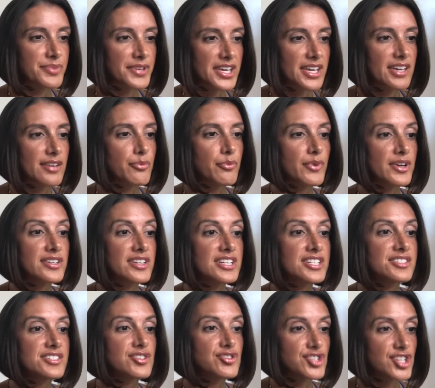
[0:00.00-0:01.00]
be
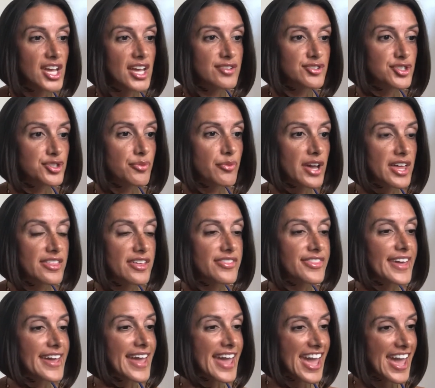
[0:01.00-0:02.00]
willing to change the way that
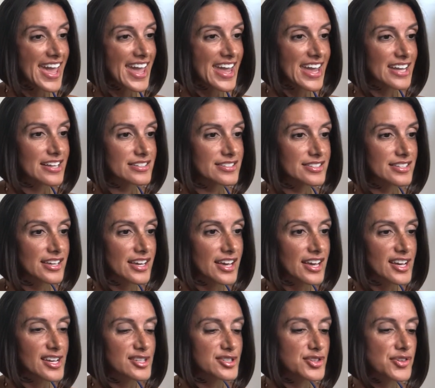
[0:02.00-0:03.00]
they ate
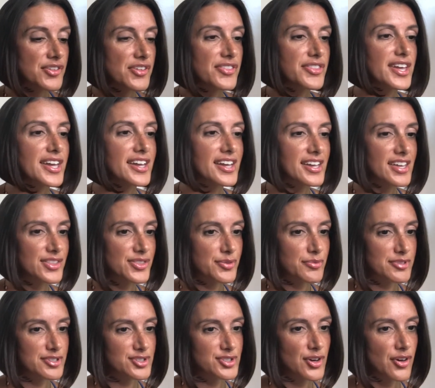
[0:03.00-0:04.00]
so that they could get the
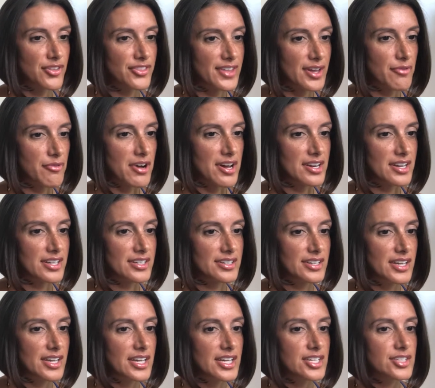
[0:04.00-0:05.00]
result they wanted.
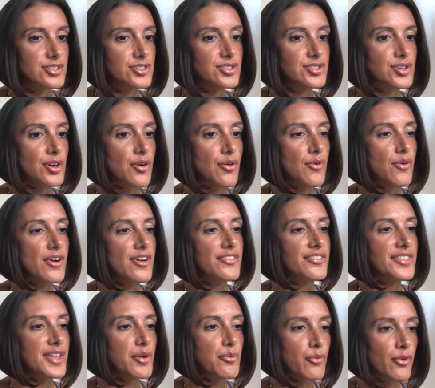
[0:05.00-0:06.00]
So
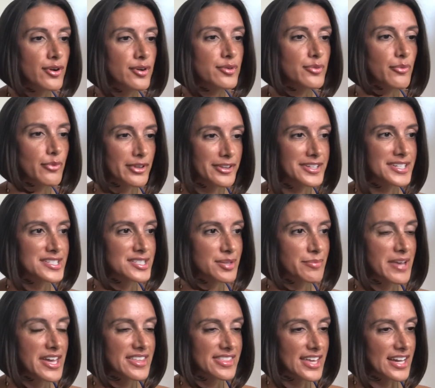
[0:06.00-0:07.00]
they weren't willing to
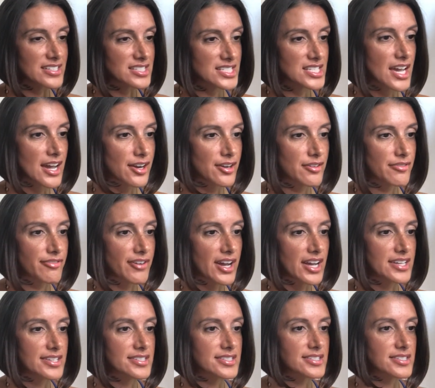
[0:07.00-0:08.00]
make that
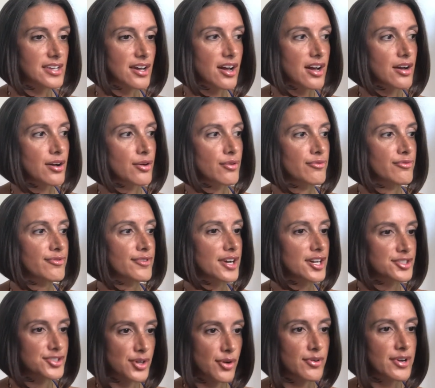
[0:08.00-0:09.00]
sacrifice of
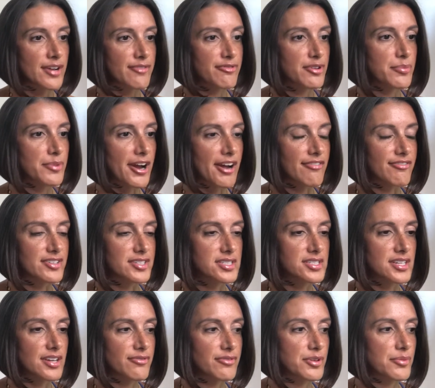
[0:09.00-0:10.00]
a donut for
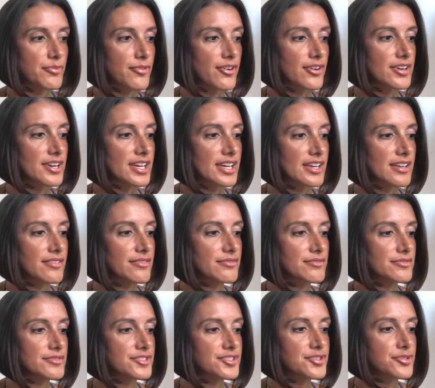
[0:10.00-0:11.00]
breakfast every morning
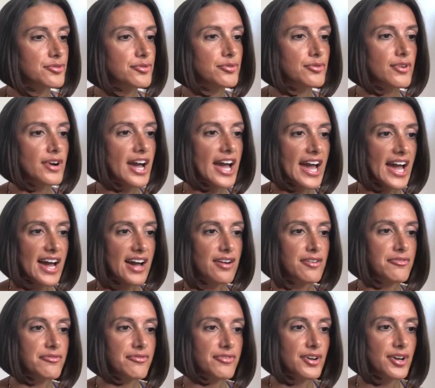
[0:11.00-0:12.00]
to
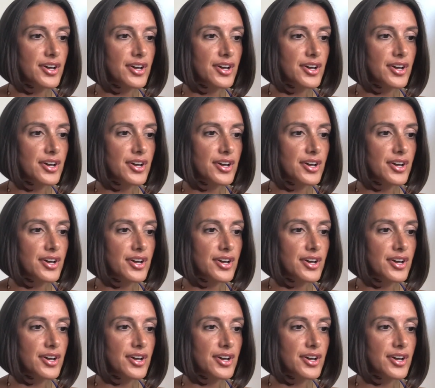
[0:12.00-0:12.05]
have